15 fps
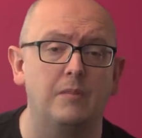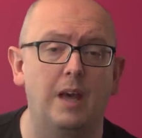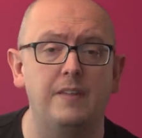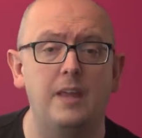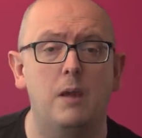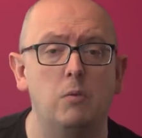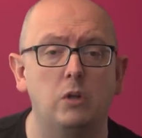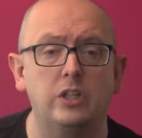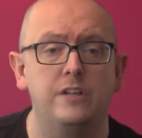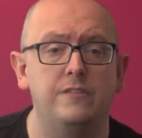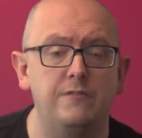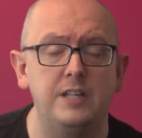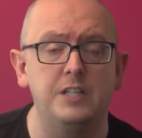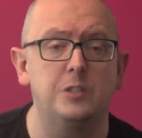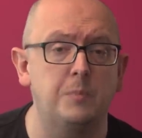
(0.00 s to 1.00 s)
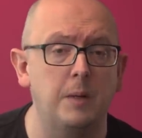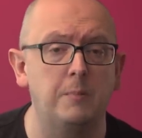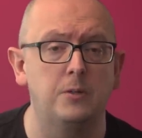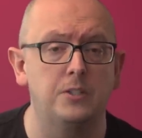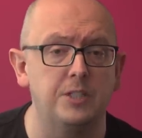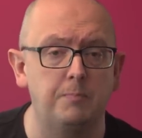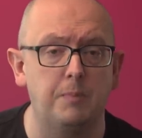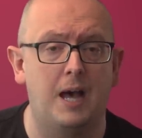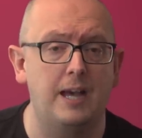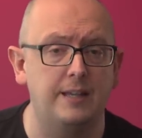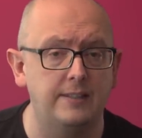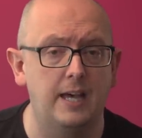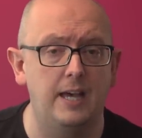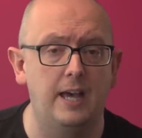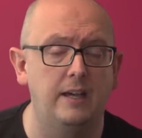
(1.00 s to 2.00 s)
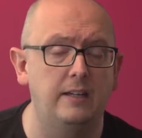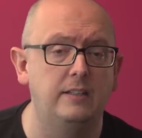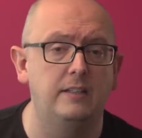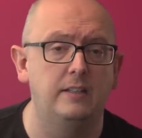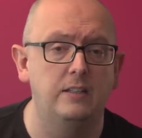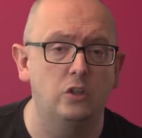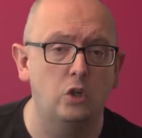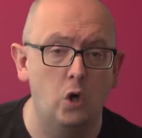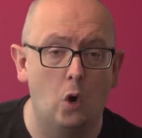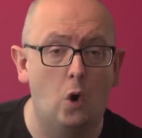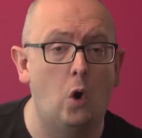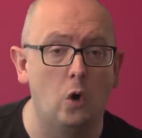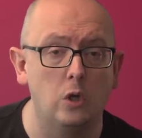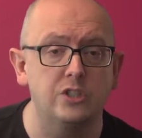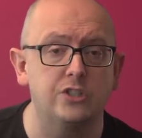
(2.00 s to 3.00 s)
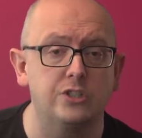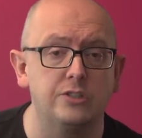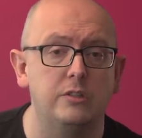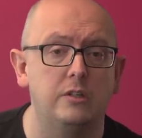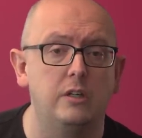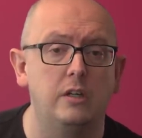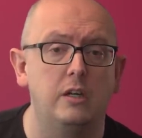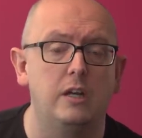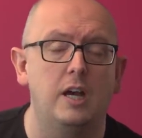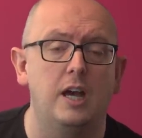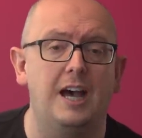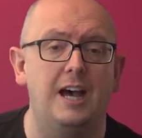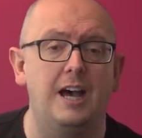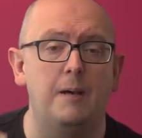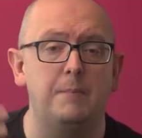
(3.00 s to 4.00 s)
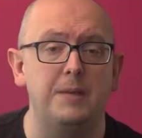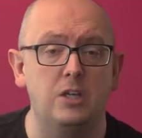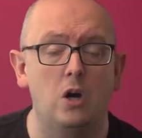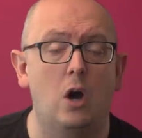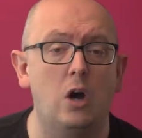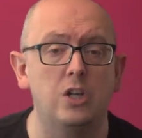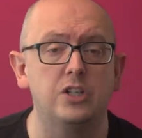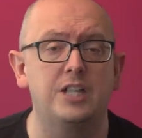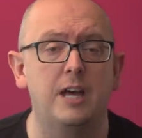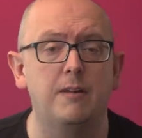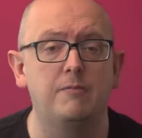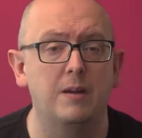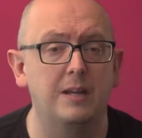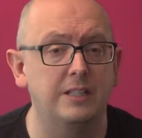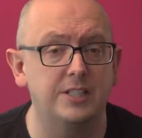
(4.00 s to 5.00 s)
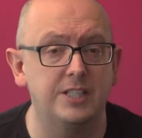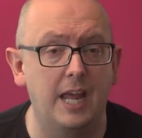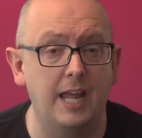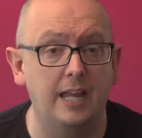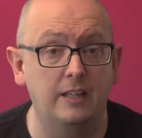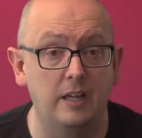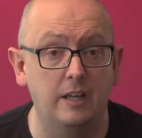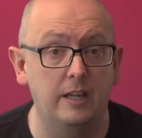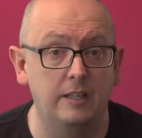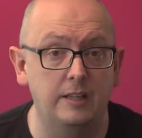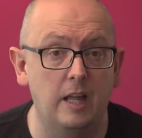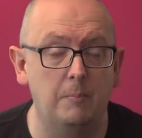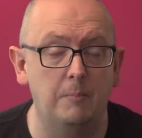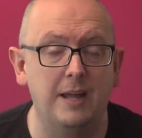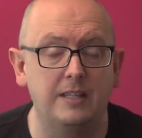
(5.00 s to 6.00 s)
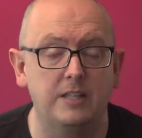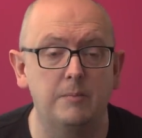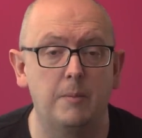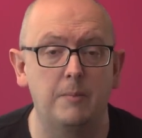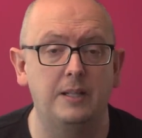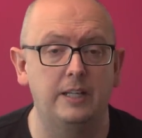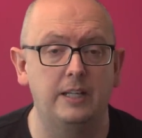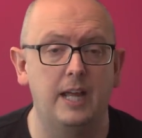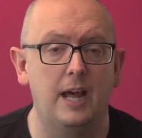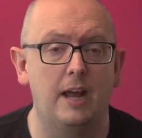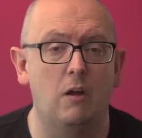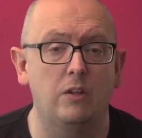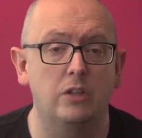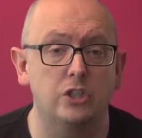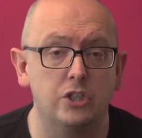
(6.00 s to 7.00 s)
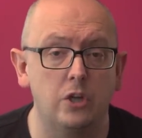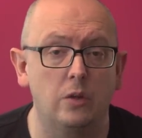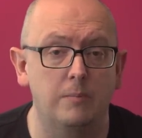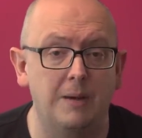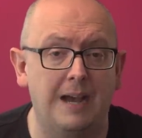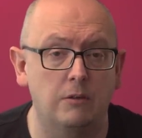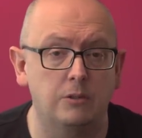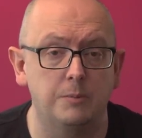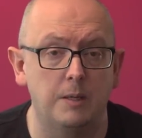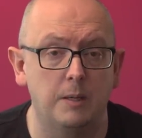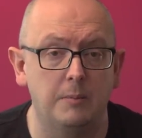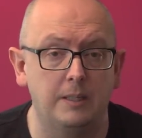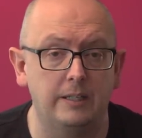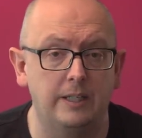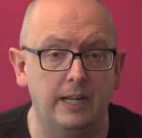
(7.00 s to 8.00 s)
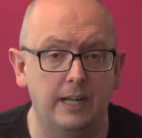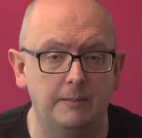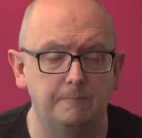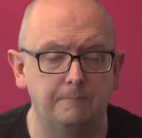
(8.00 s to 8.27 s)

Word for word: and they will convince people to buy their course uh, because they're saying that they'll make them a millionaire or they'll show them how to be a millionaire.